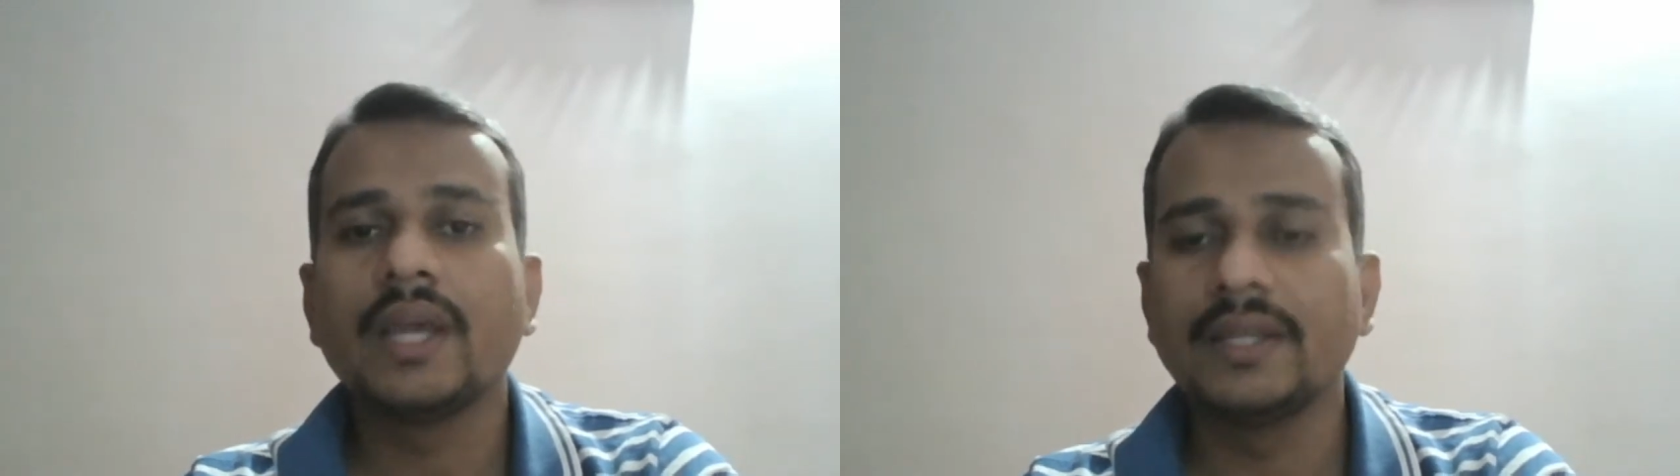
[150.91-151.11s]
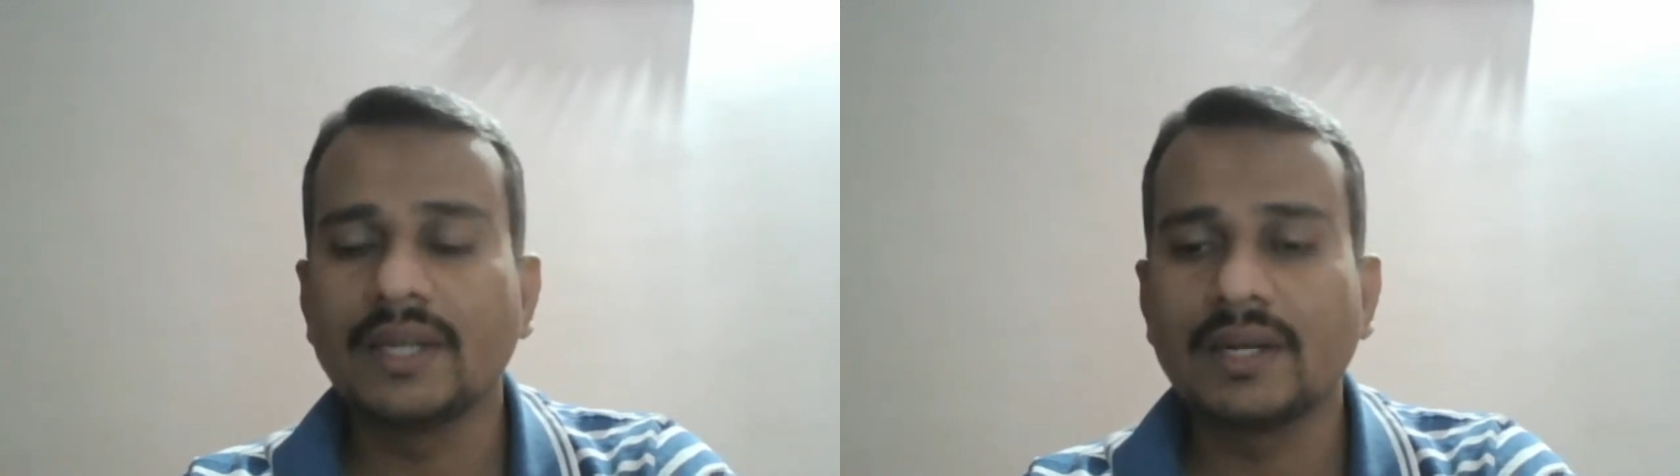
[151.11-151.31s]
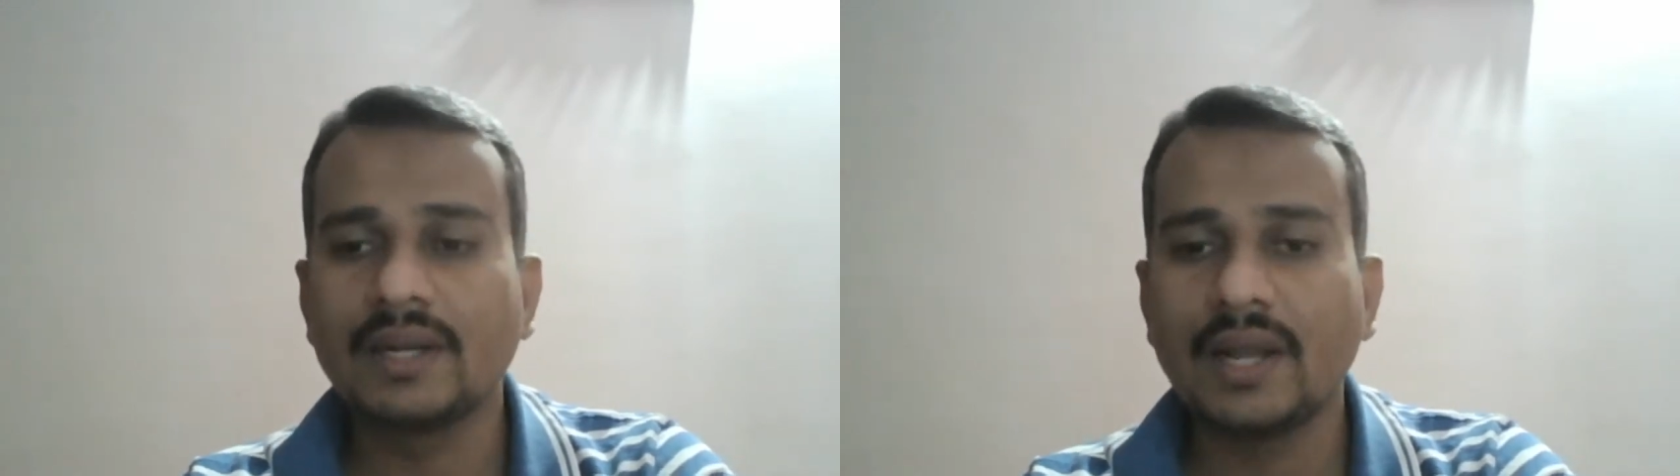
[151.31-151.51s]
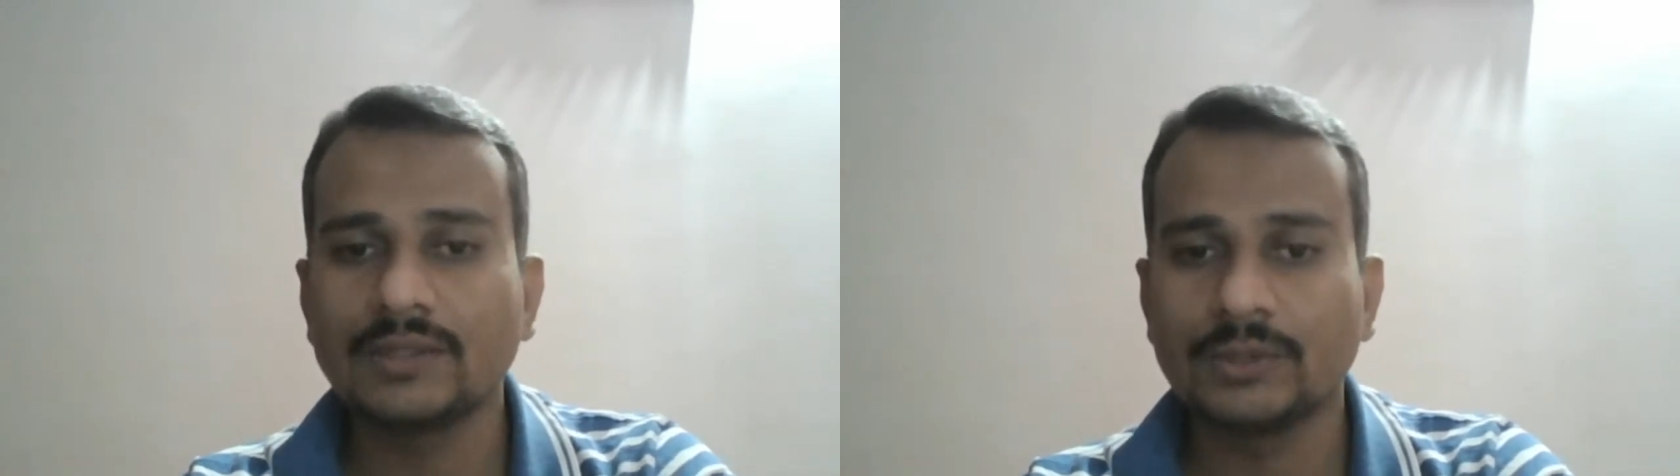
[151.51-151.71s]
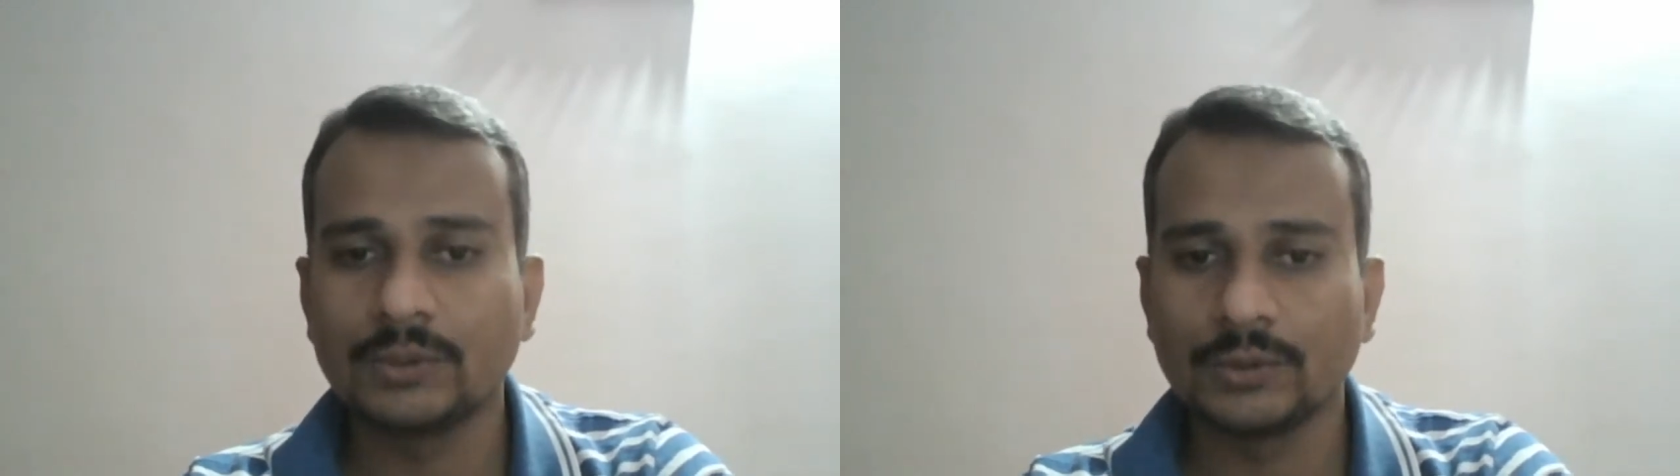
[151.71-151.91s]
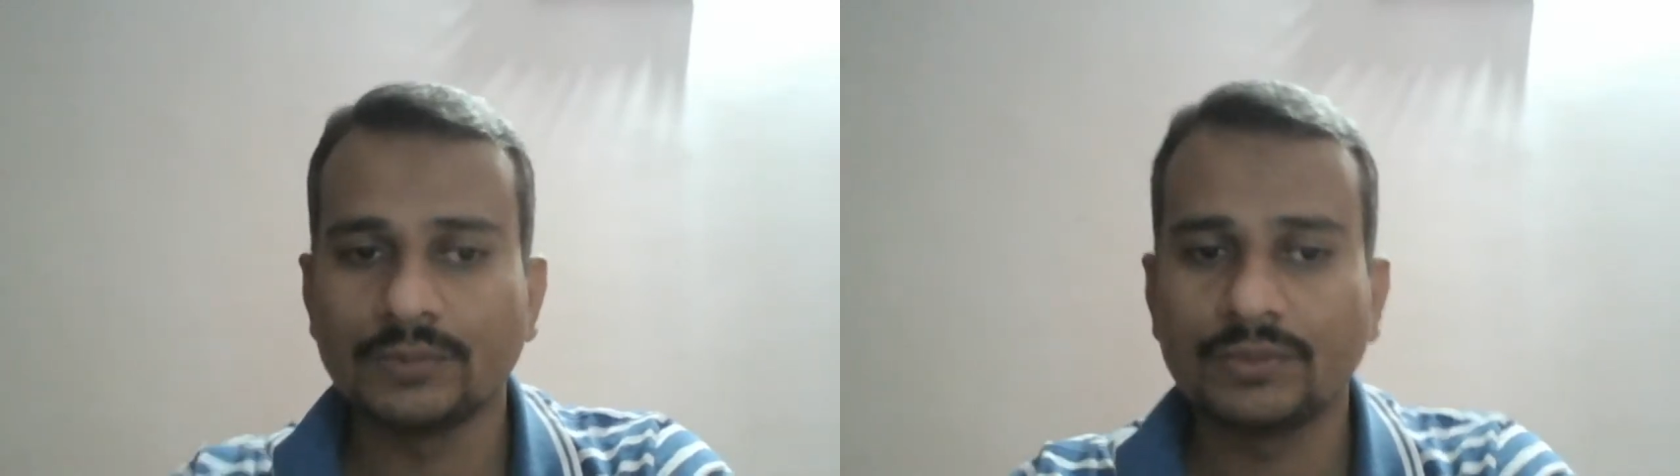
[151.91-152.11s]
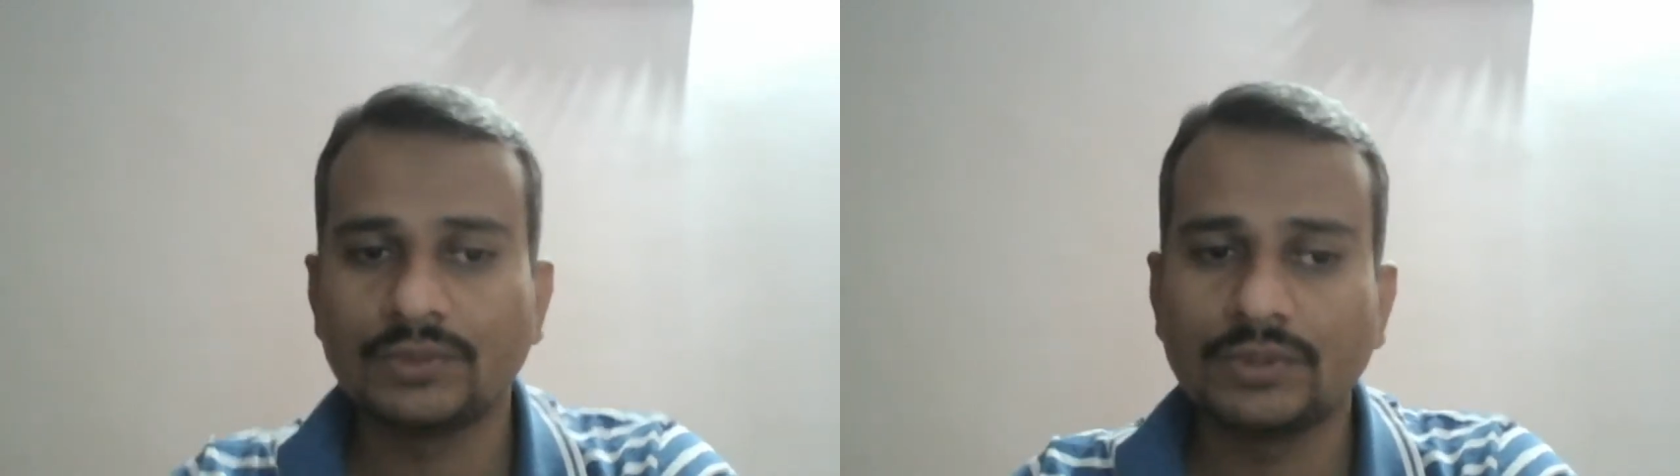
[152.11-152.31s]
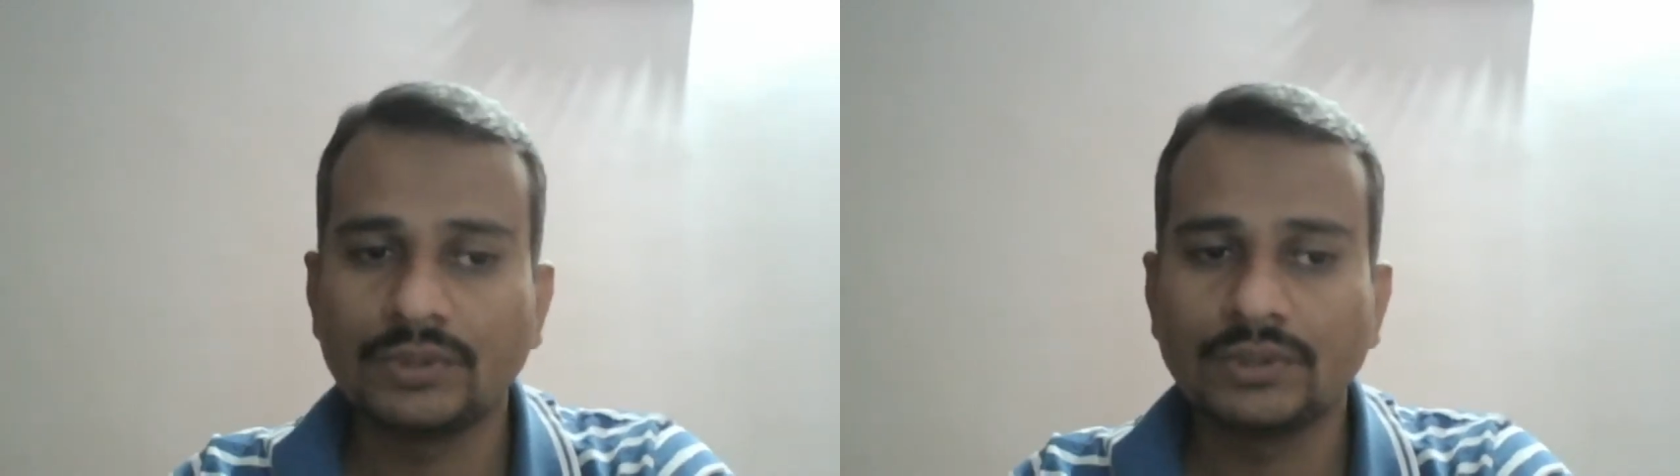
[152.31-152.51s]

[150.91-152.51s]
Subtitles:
in the classrooms.